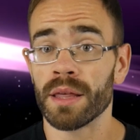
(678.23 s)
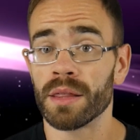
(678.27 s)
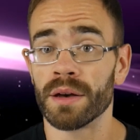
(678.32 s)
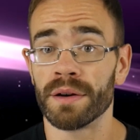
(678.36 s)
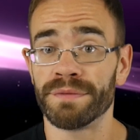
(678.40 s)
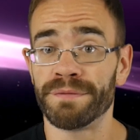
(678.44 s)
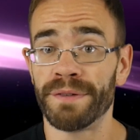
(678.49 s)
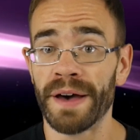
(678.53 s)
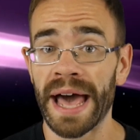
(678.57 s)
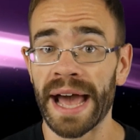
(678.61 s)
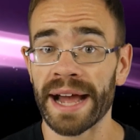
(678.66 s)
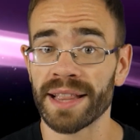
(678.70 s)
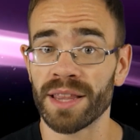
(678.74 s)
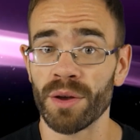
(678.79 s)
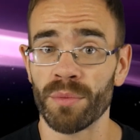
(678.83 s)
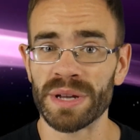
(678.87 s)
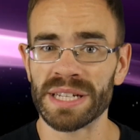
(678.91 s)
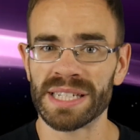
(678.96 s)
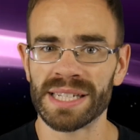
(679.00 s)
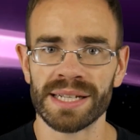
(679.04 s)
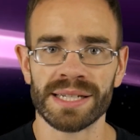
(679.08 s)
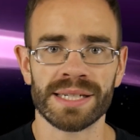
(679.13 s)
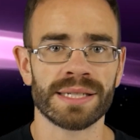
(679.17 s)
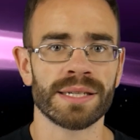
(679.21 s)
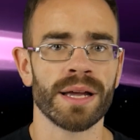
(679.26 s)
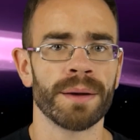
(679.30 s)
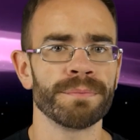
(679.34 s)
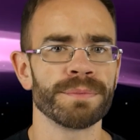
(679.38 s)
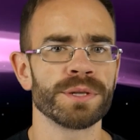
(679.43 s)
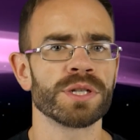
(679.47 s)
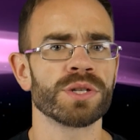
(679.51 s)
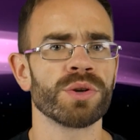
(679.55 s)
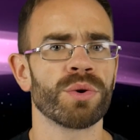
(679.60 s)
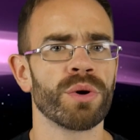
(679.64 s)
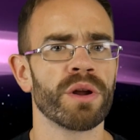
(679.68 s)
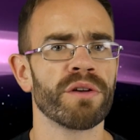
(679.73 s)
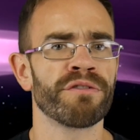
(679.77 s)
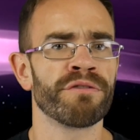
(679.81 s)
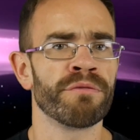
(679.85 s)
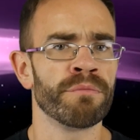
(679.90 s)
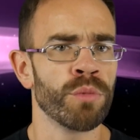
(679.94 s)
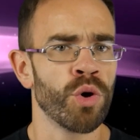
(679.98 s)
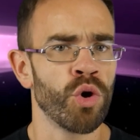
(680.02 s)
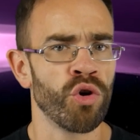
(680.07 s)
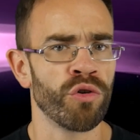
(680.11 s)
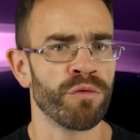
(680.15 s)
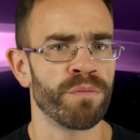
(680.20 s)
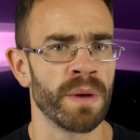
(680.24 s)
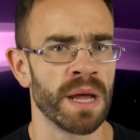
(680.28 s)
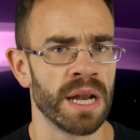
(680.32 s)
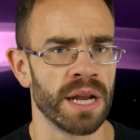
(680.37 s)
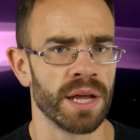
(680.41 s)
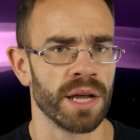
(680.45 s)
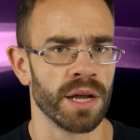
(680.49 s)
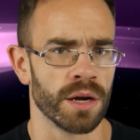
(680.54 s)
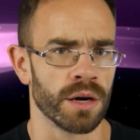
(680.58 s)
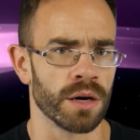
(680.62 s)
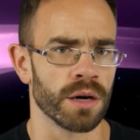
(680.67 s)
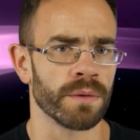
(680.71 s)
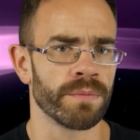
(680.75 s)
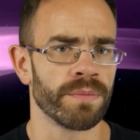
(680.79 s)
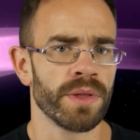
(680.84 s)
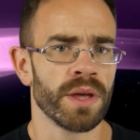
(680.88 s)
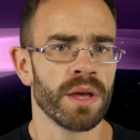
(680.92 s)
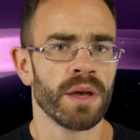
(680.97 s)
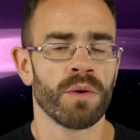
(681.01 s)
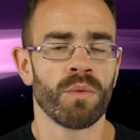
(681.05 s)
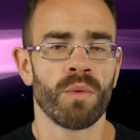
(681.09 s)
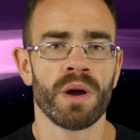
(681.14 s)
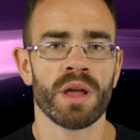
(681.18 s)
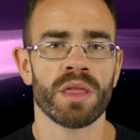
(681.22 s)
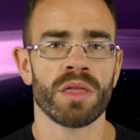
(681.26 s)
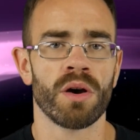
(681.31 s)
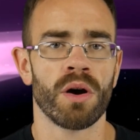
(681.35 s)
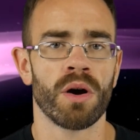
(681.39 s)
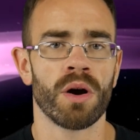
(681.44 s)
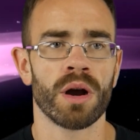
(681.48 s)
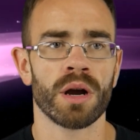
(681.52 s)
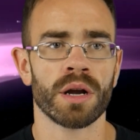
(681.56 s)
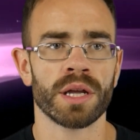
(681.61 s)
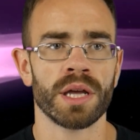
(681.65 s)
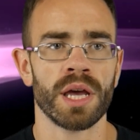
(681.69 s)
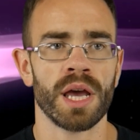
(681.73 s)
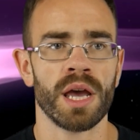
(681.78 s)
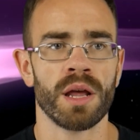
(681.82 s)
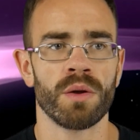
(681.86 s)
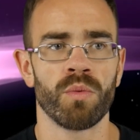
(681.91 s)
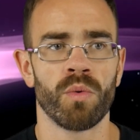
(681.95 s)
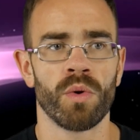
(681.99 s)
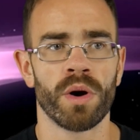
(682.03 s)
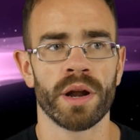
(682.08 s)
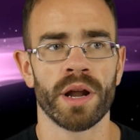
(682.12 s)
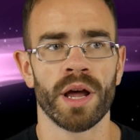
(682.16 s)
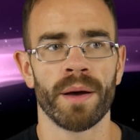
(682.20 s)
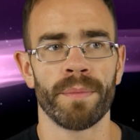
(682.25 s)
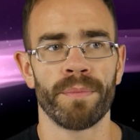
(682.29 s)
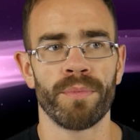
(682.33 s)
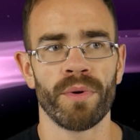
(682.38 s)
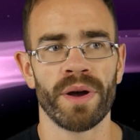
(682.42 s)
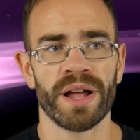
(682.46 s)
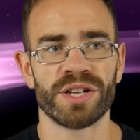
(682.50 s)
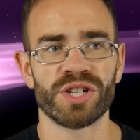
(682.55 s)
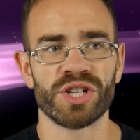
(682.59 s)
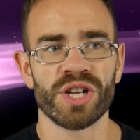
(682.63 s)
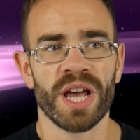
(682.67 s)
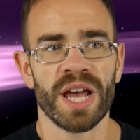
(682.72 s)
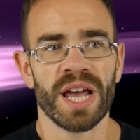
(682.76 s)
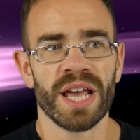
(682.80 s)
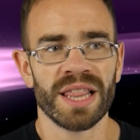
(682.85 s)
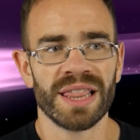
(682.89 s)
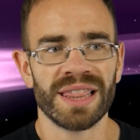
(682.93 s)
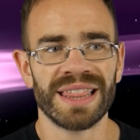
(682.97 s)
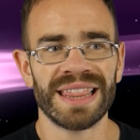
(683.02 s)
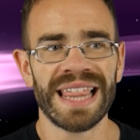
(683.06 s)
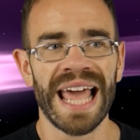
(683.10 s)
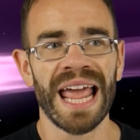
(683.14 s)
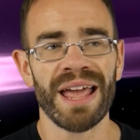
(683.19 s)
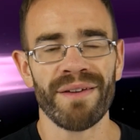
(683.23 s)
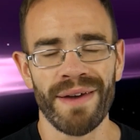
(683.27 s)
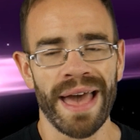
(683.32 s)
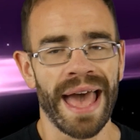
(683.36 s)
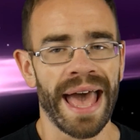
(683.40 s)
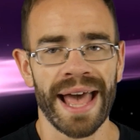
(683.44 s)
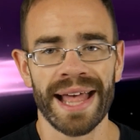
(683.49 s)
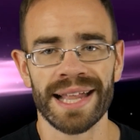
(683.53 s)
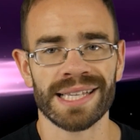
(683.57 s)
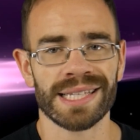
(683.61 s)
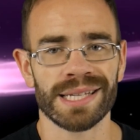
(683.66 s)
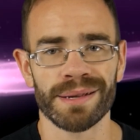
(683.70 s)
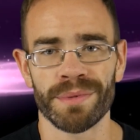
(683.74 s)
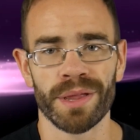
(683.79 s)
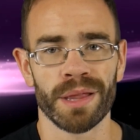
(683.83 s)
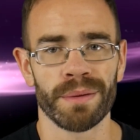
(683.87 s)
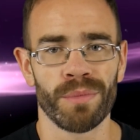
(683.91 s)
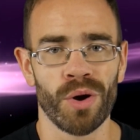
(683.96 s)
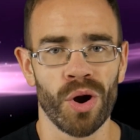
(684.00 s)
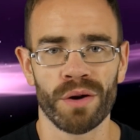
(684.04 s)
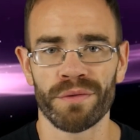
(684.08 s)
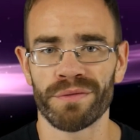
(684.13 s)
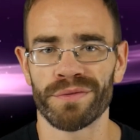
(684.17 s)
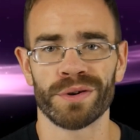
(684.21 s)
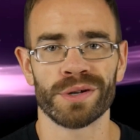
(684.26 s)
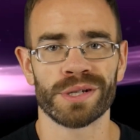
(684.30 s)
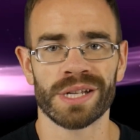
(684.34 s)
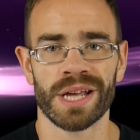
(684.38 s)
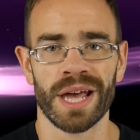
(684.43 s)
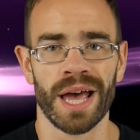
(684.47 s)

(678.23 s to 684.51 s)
The fact that we see some sort of movement here with Arcade 1-Up, which they've had some of the Marvel vs.